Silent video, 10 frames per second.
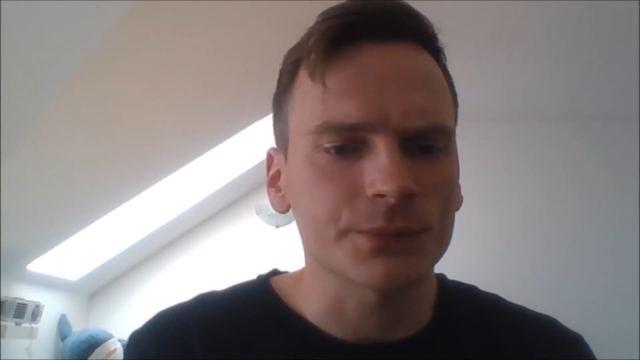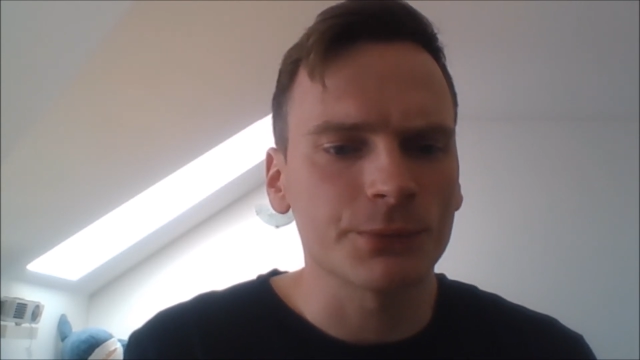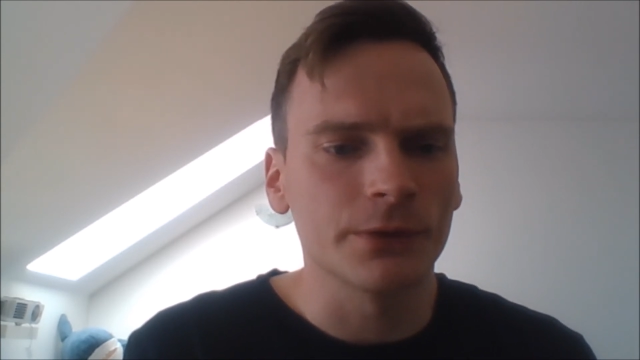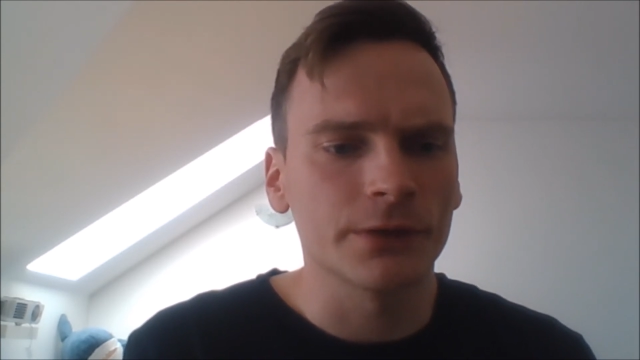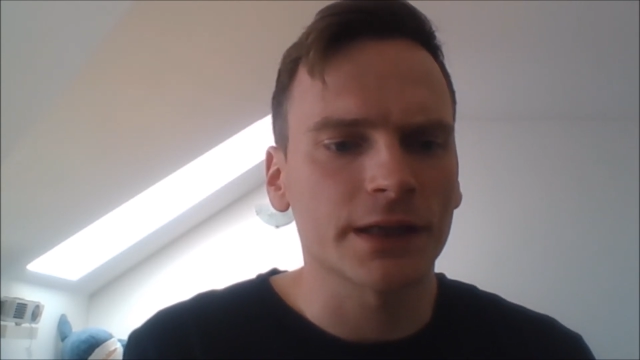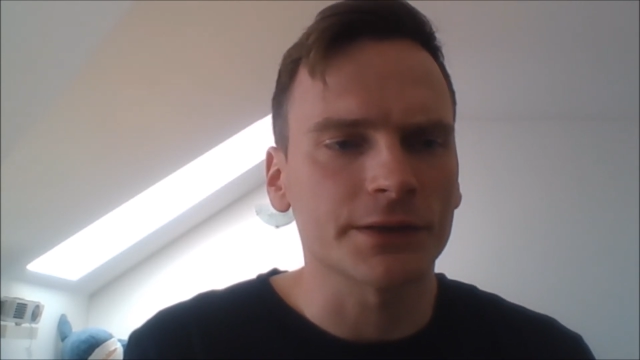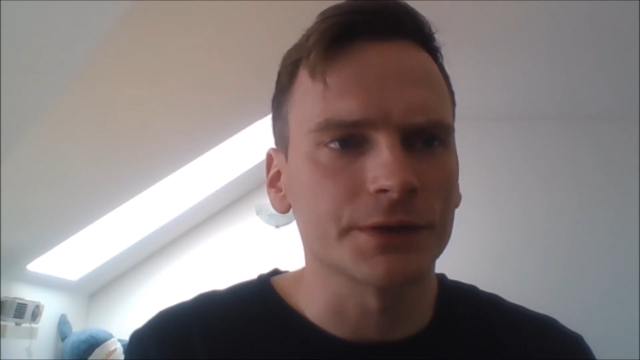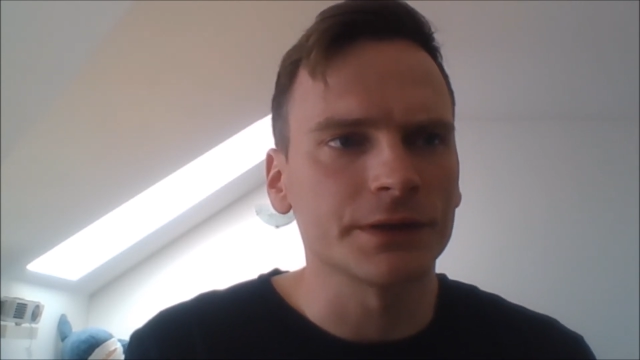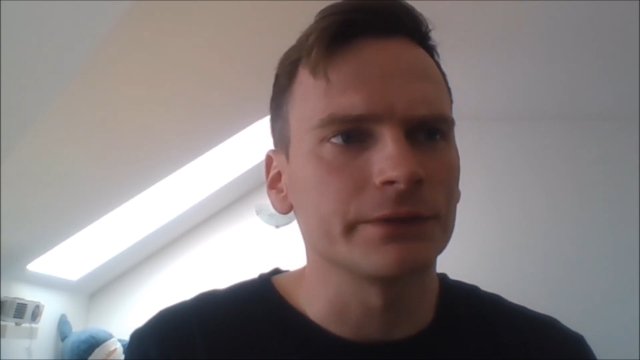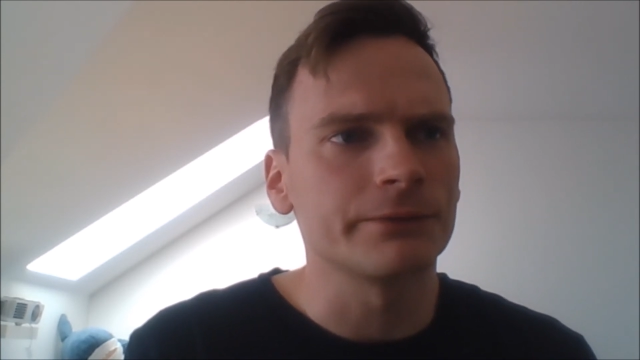We will gather
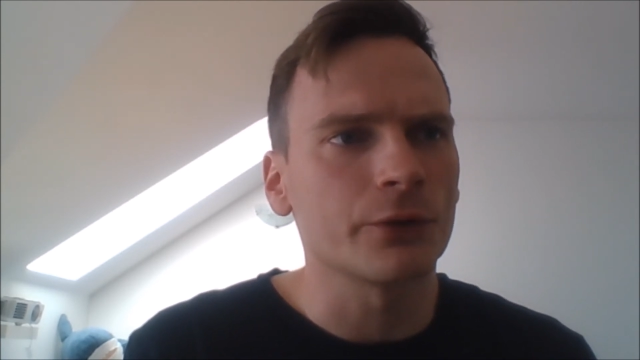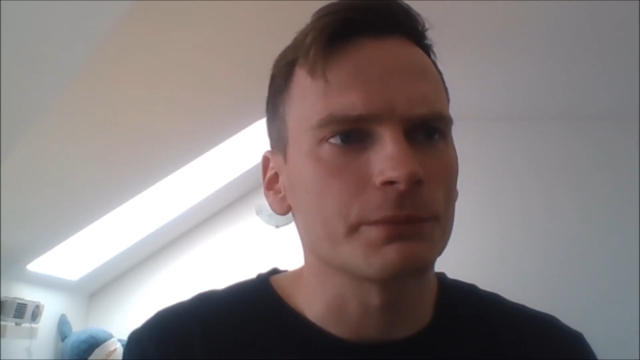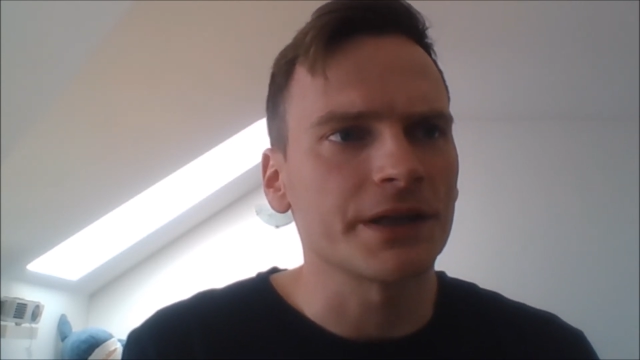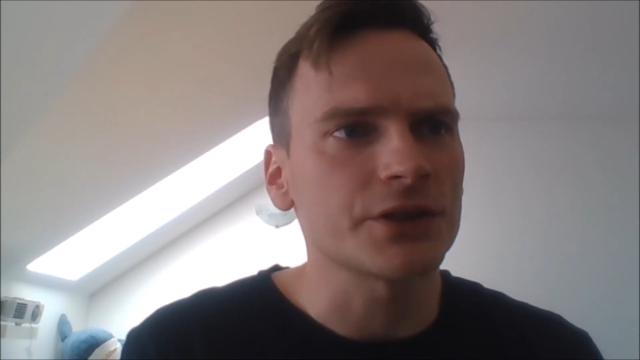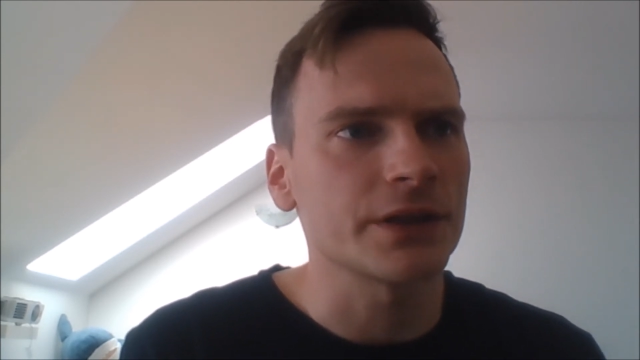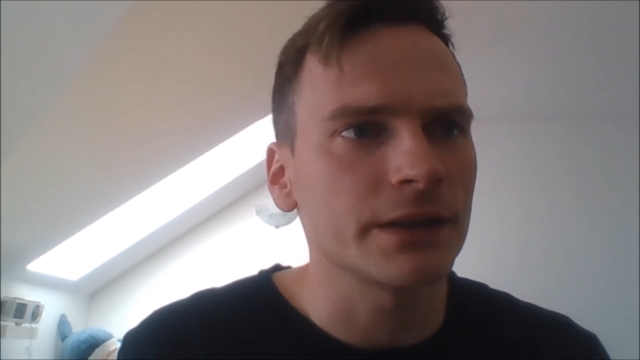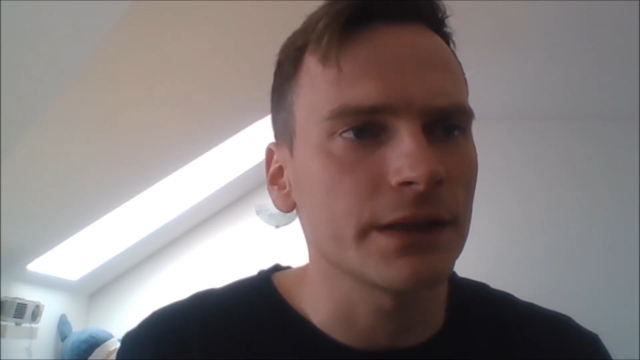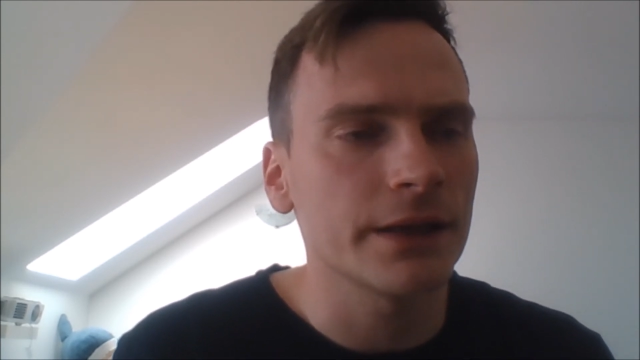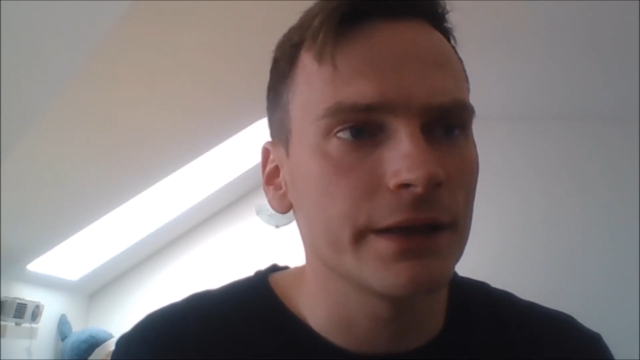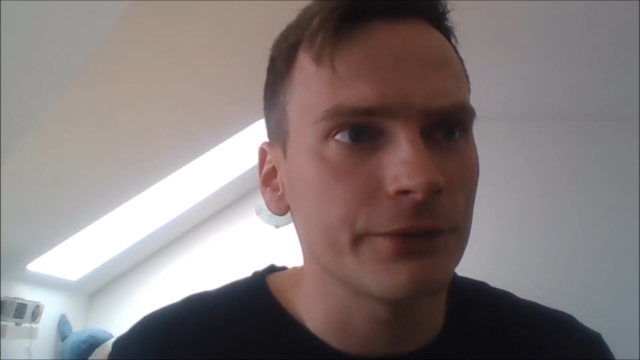information
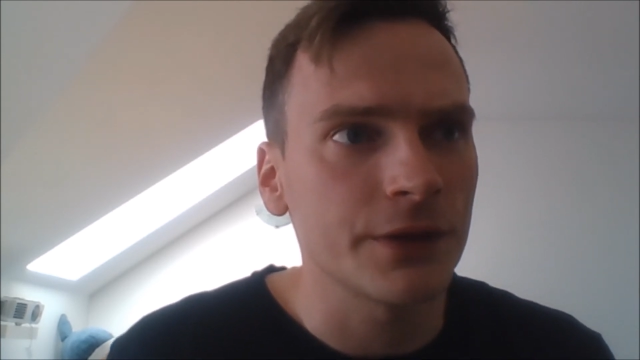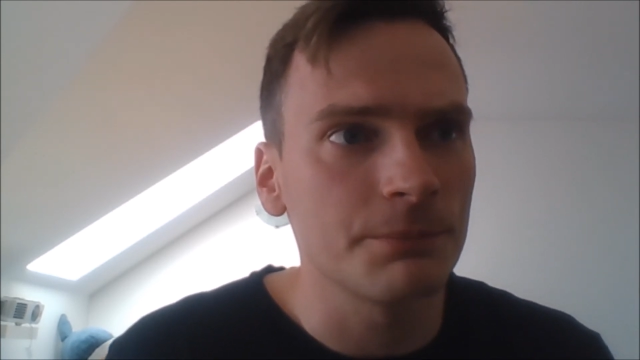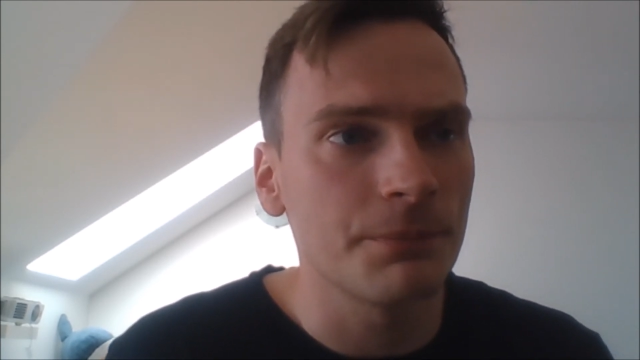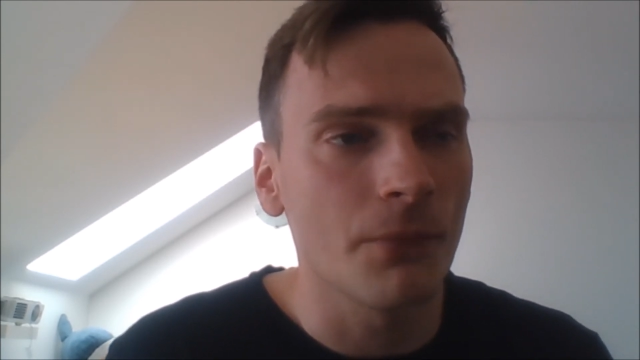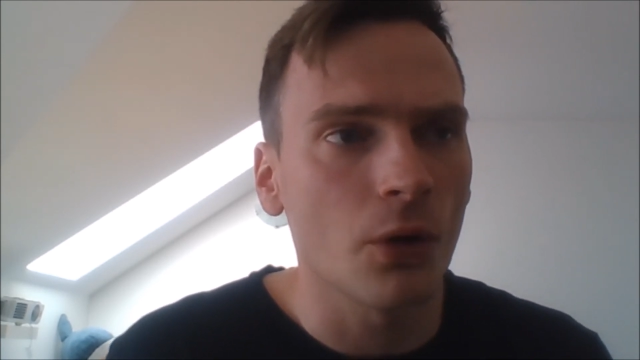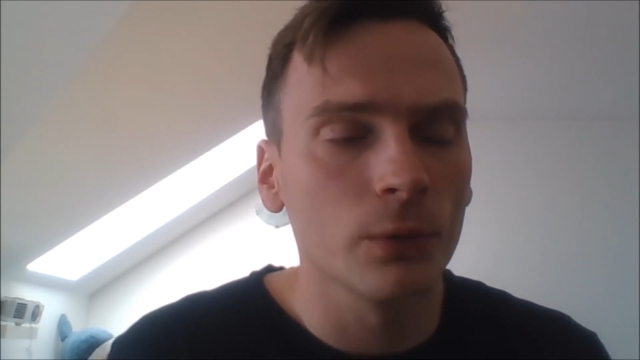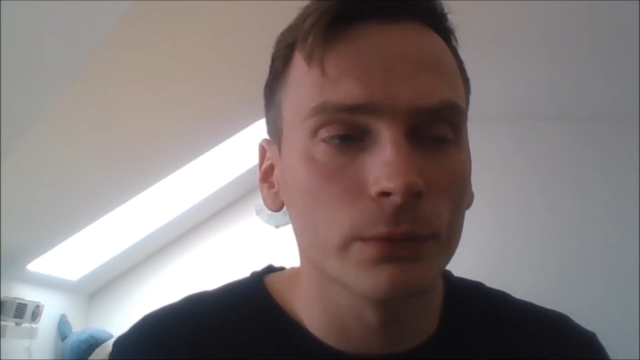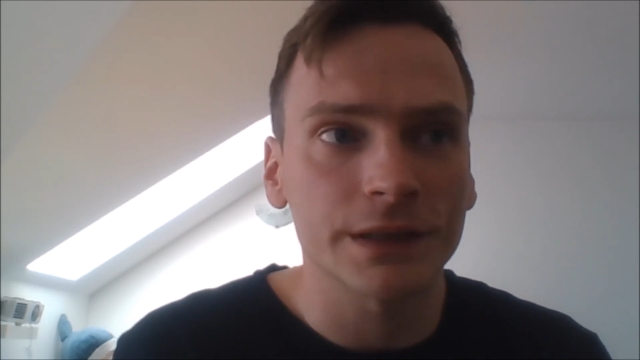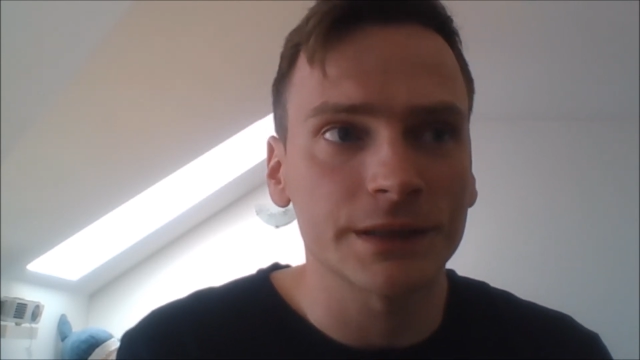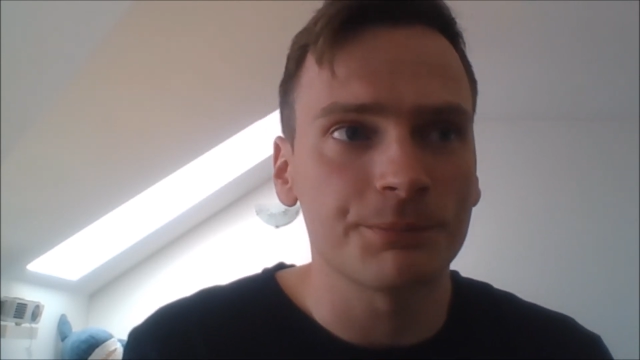if he
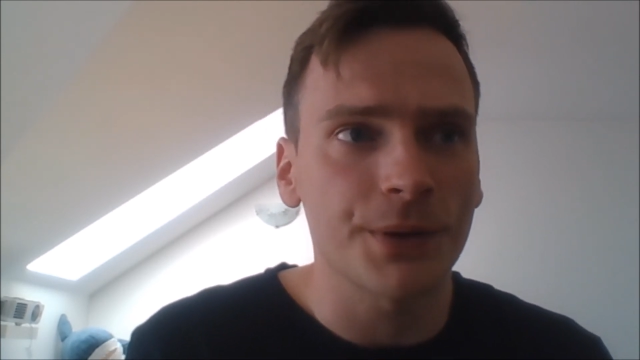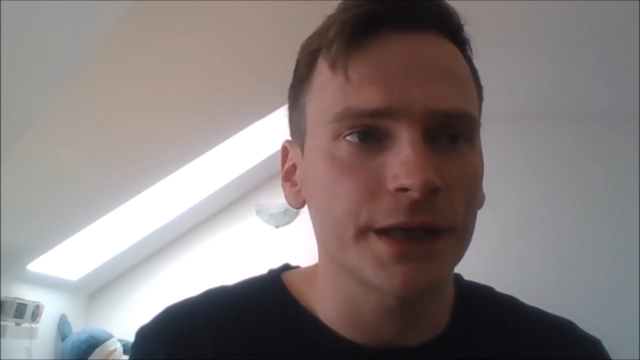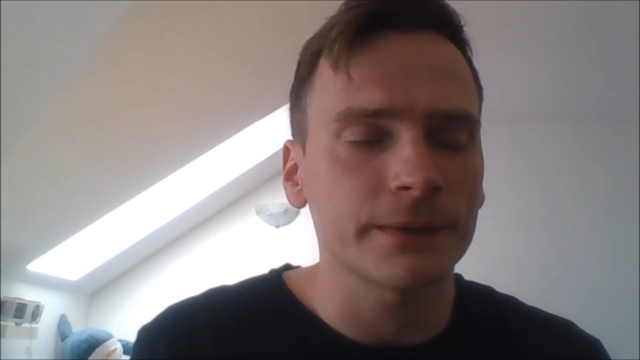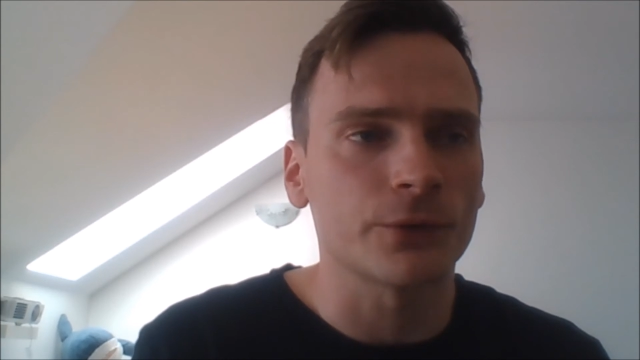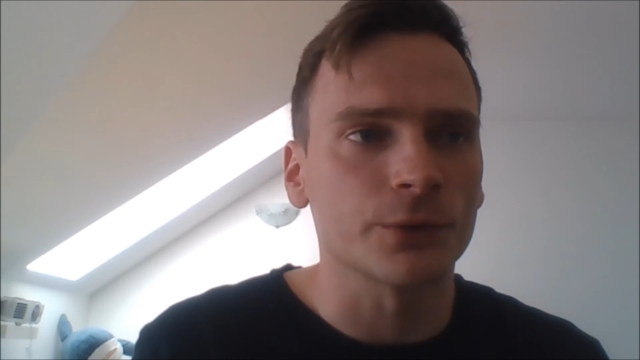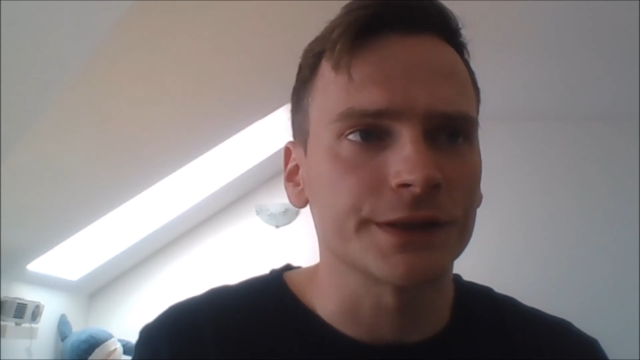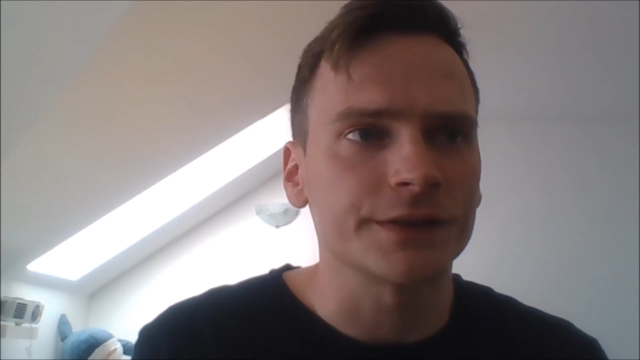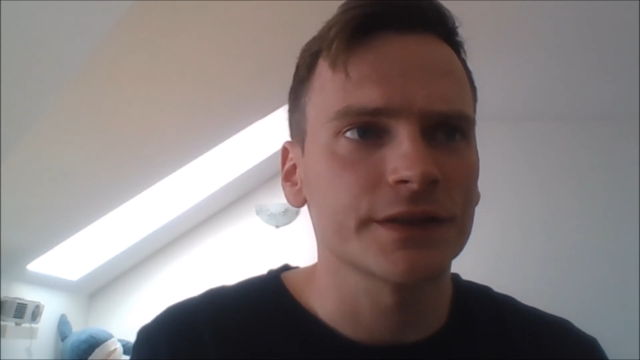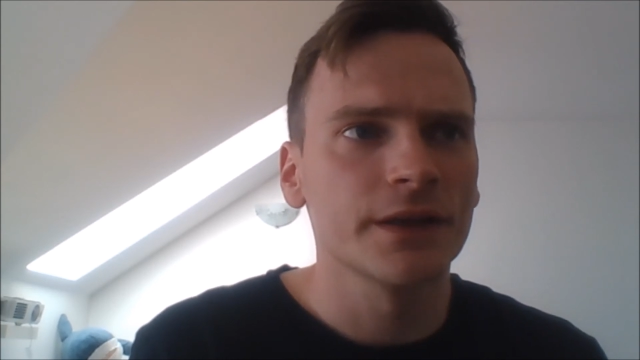already paid for this,